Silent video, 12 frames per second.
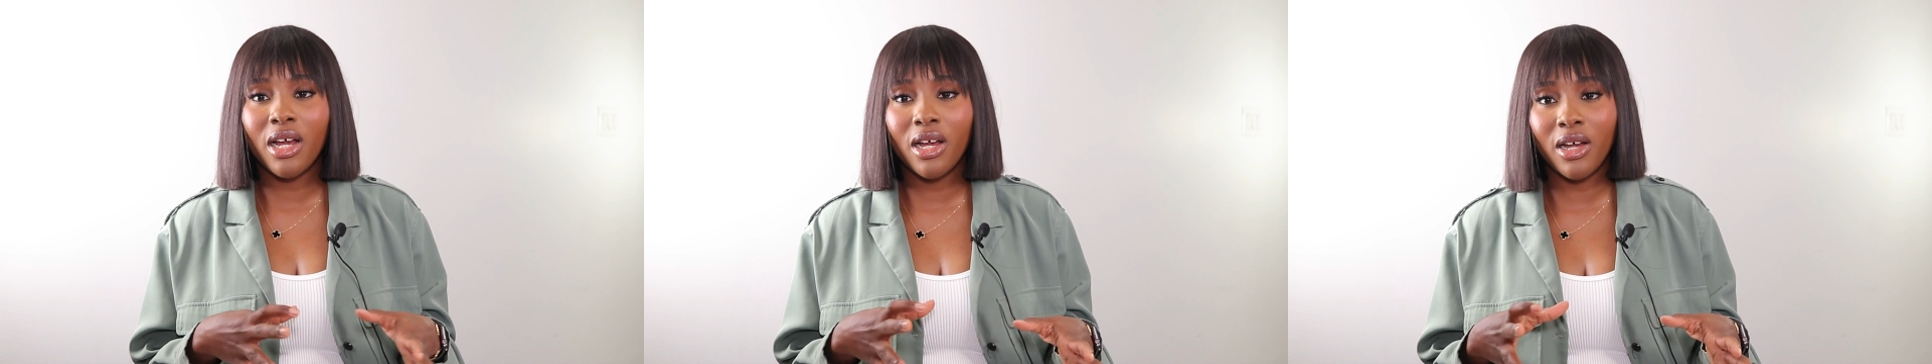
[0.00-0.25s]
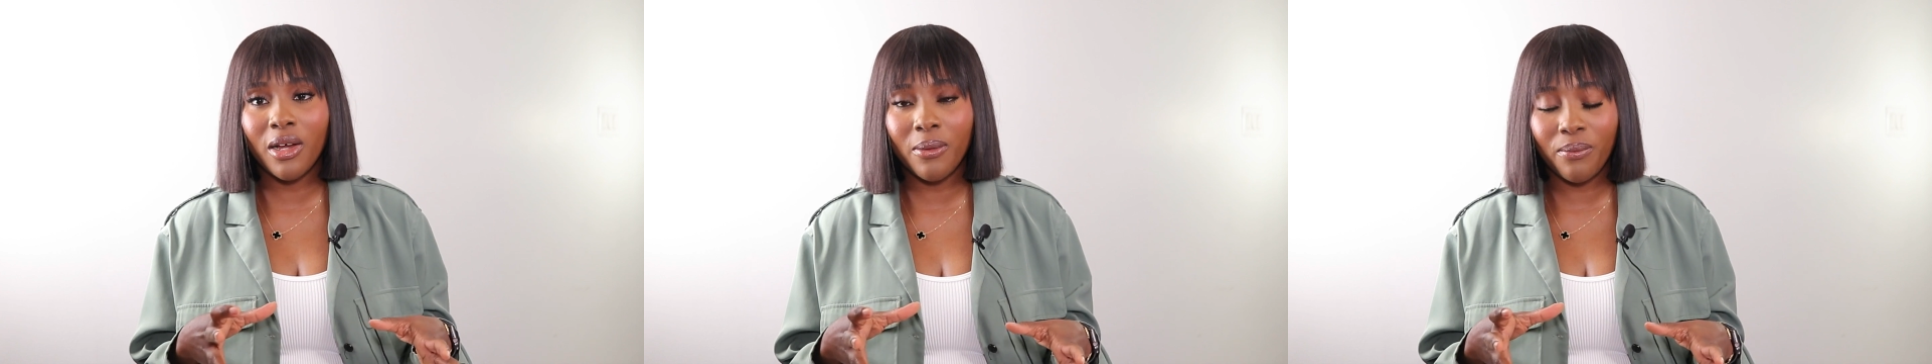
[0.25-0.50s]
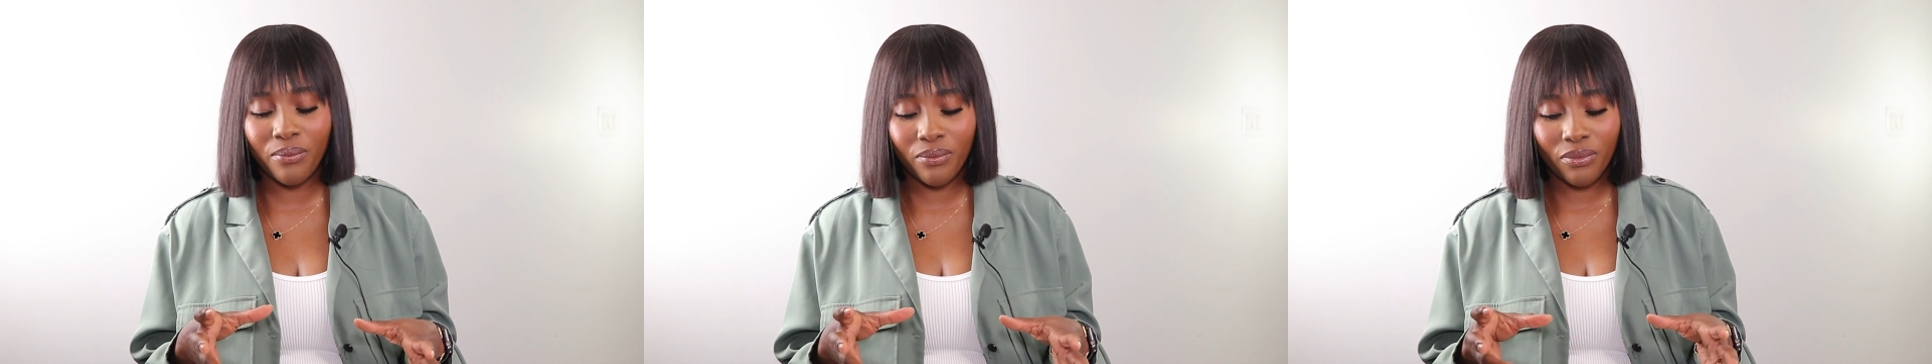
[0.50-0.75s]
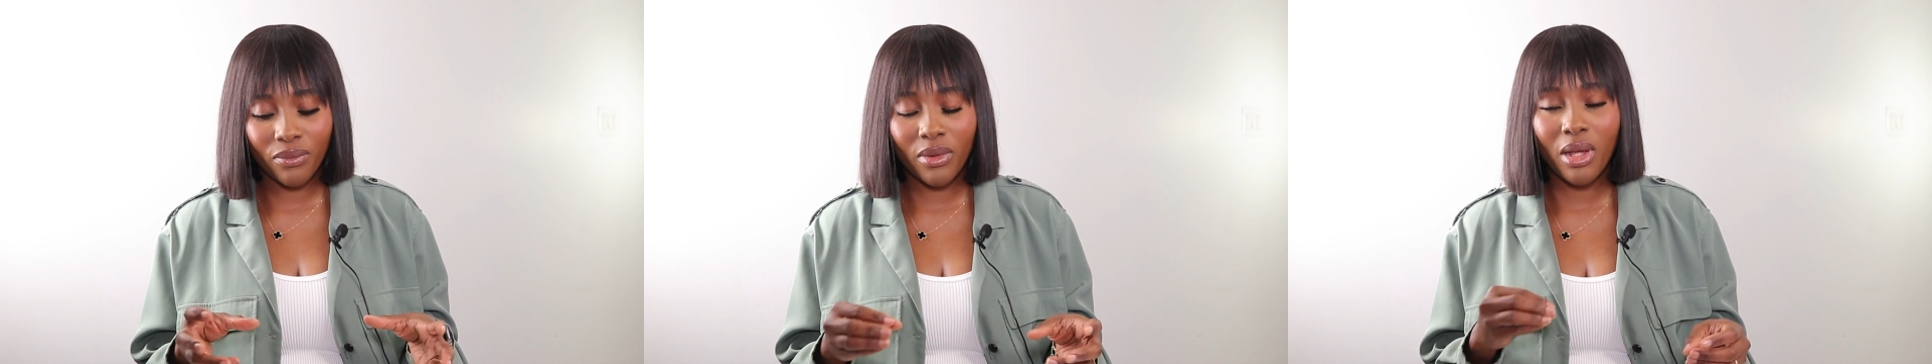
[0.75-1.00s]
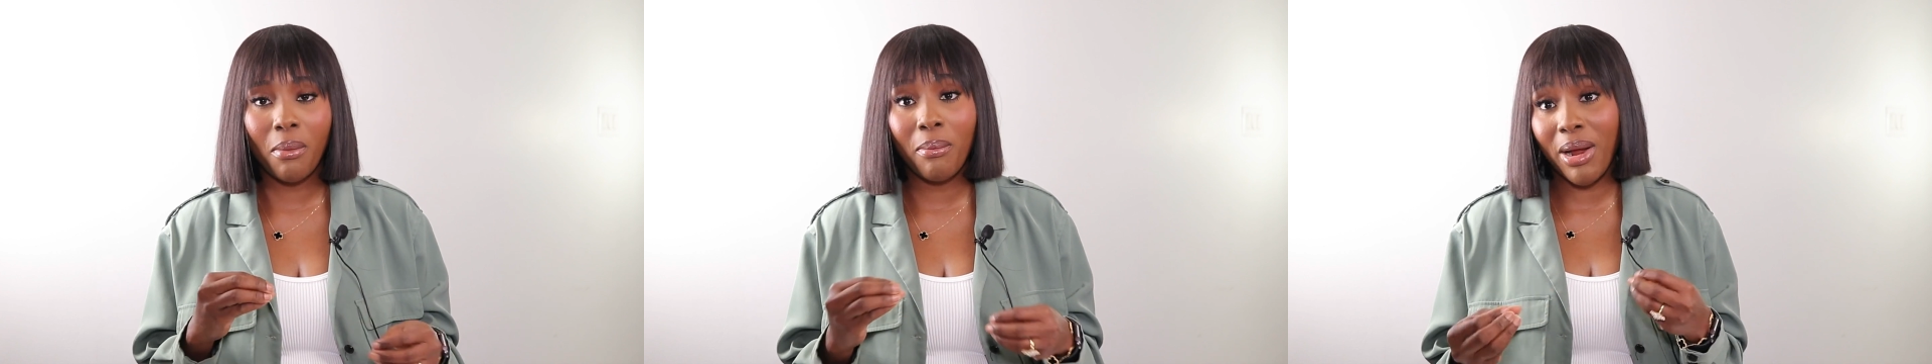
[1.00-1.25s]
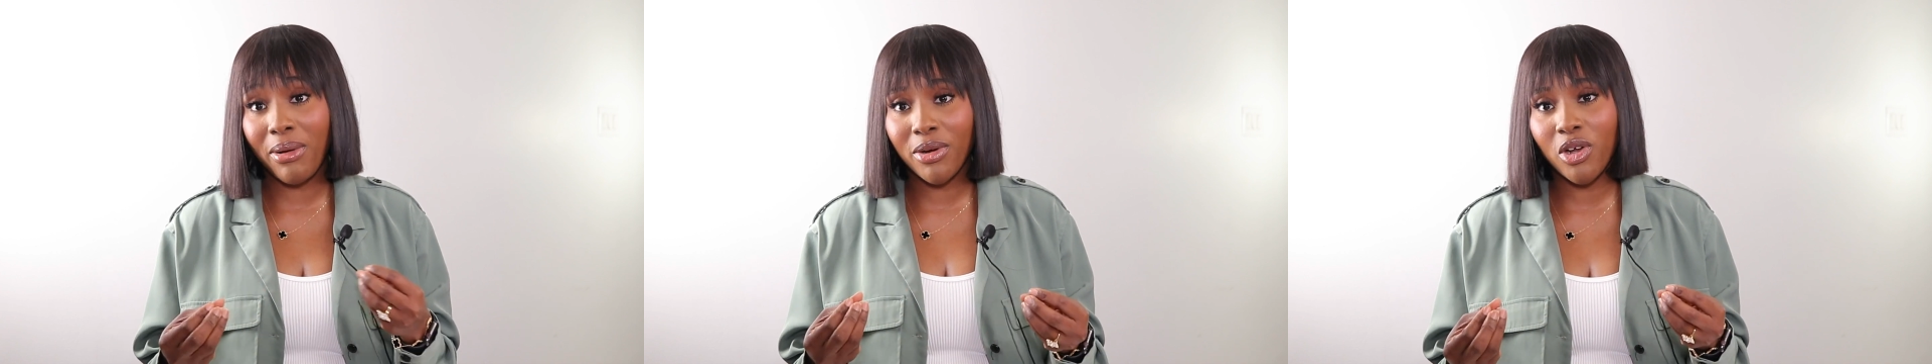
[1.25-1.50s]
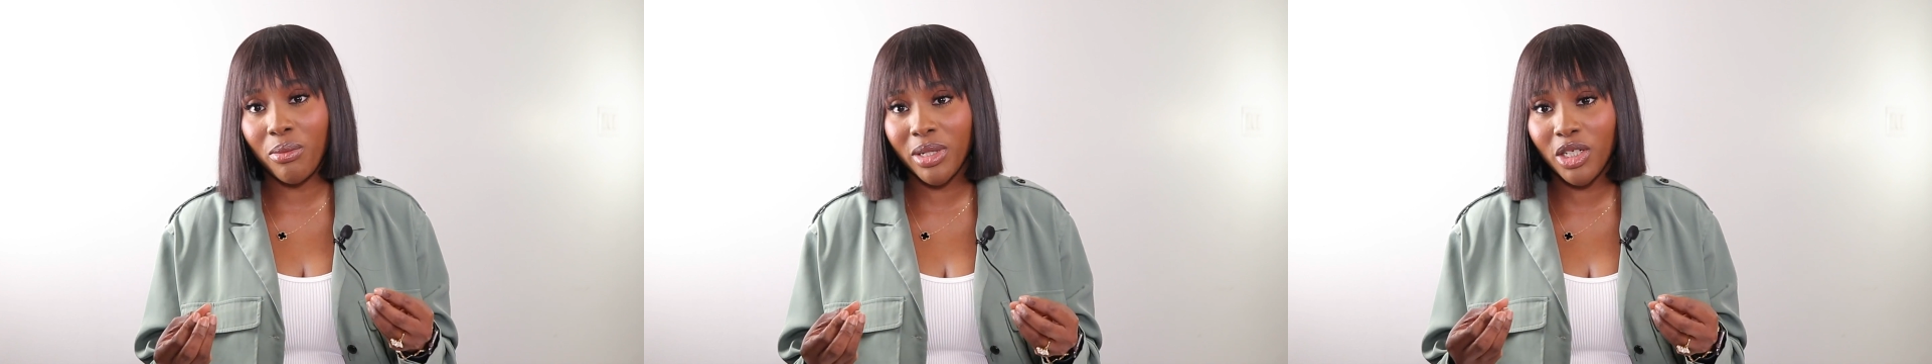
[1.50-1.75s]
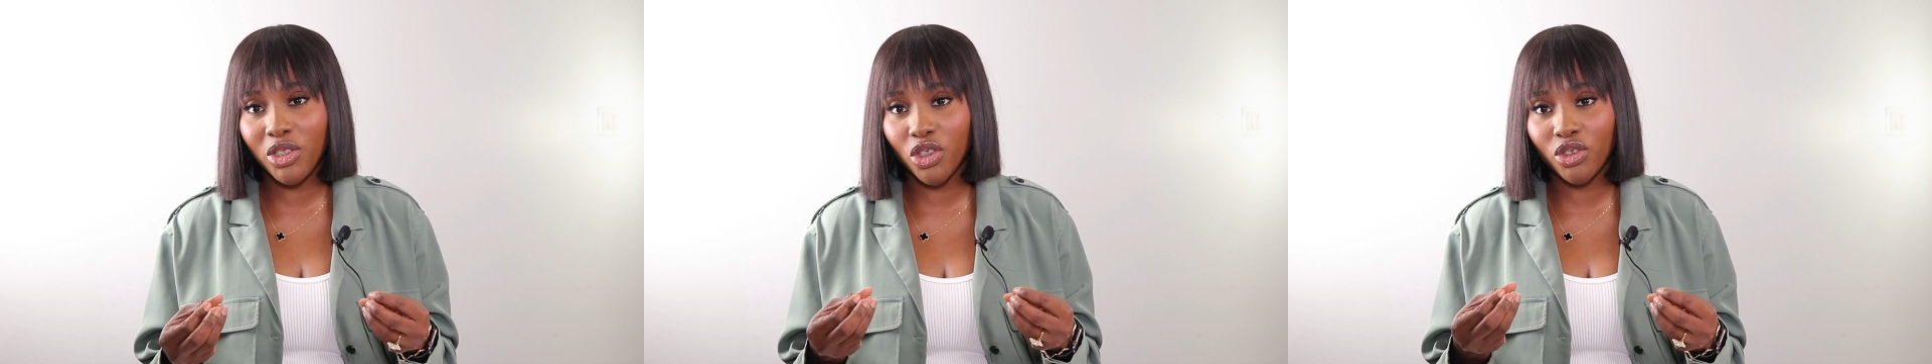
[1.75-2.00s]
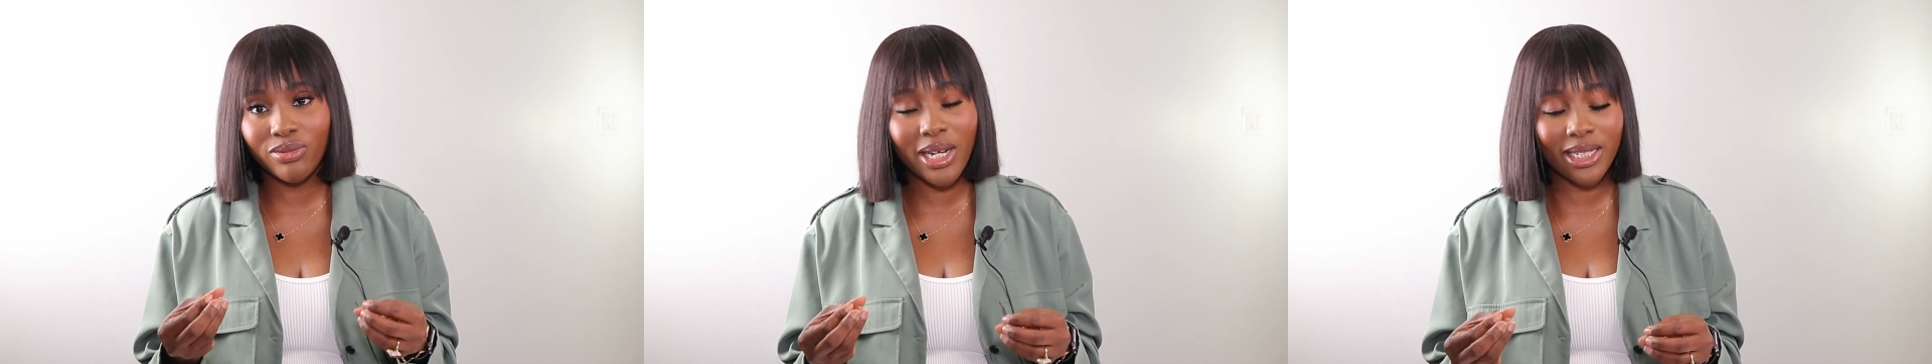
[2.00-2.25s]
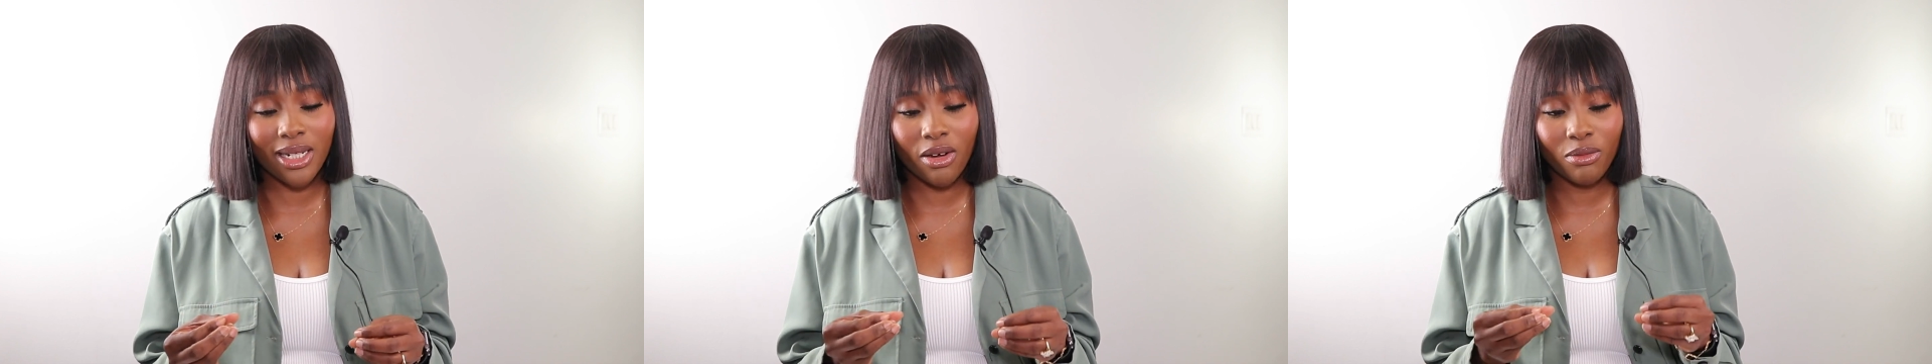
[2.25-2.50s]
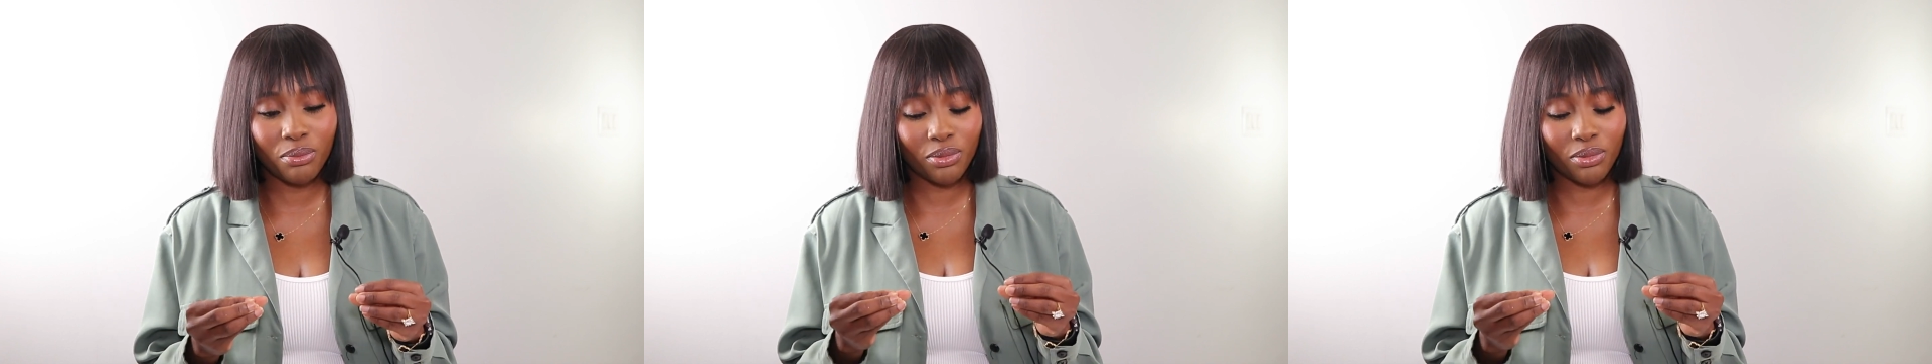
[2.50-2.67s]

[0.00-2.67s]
my recommendations right now.